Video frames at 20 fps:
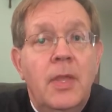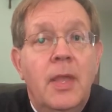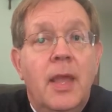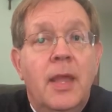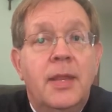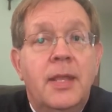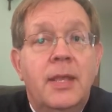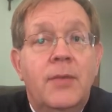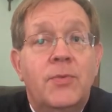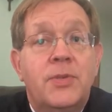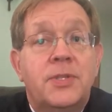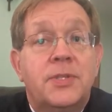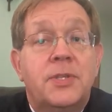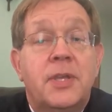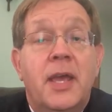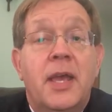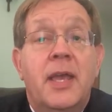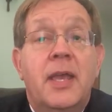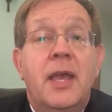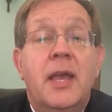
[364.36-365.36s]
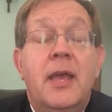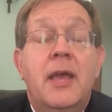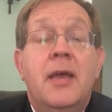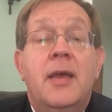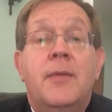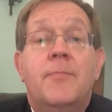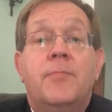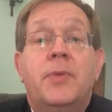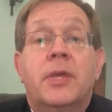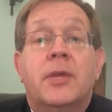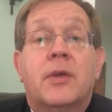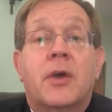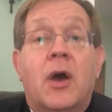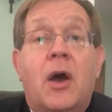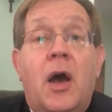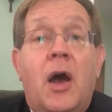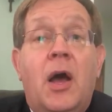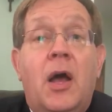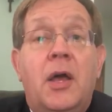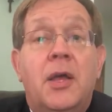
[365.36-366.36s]
And he would say,
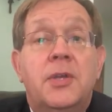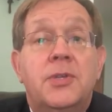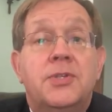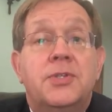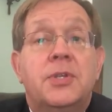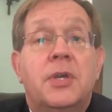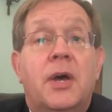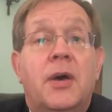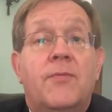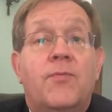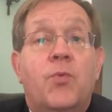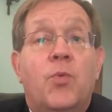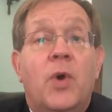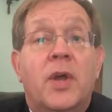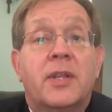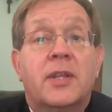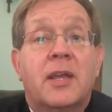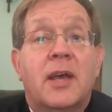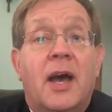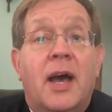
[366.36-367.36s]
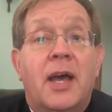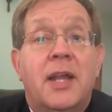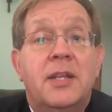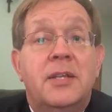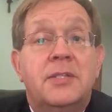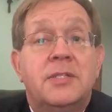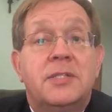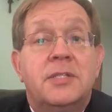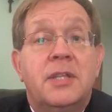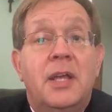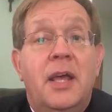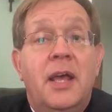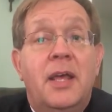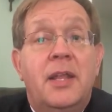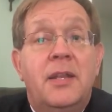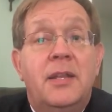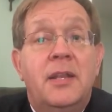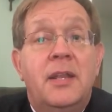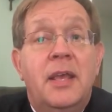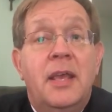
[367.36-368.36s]
Because of what God has
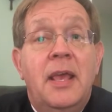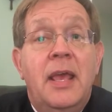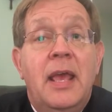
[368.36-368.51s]
done.